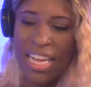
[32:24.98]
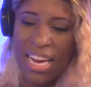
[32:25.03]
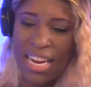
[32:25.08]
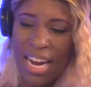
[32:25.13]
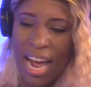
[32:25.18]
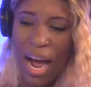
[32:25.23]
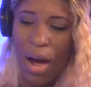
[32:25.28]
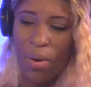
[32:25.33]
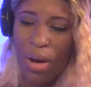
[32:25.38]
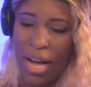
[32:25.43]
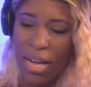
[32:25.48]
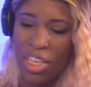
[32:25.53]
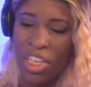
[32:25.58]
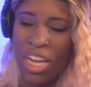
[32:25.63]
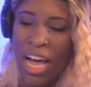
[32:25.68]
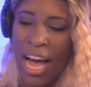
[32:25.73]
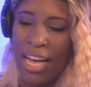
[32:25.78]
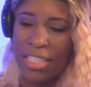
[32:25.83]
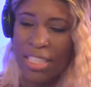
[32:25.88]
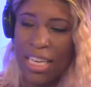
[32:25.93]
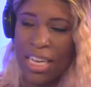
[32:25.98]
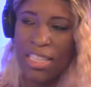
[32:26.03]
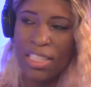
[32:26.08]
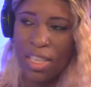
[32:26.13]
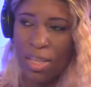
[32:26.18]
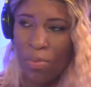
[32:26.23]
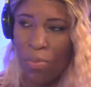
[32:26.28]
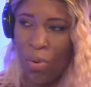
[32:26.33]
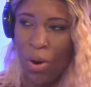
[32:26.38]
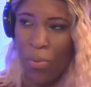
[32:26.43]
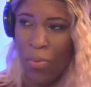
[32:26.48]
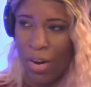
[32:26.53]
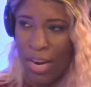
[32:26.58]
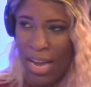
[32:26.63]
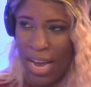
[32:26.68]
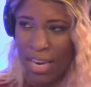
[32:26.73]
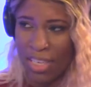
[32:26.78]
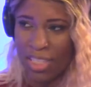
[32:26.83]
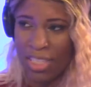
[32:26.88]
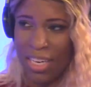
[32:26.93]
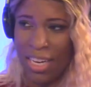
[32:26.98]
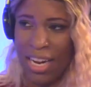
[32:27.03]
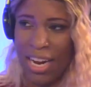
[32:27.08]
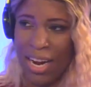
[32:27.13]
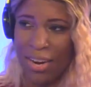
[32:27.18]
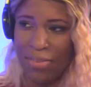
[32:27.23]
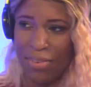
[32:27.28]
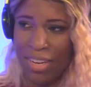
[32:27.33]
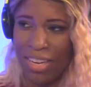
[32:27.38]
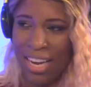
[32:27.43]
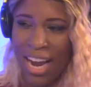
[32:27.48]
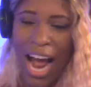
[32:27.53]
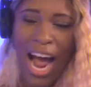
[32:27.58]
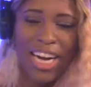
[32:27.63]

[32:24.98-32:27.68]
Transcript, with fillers: now it has to get to the point where he actually like really.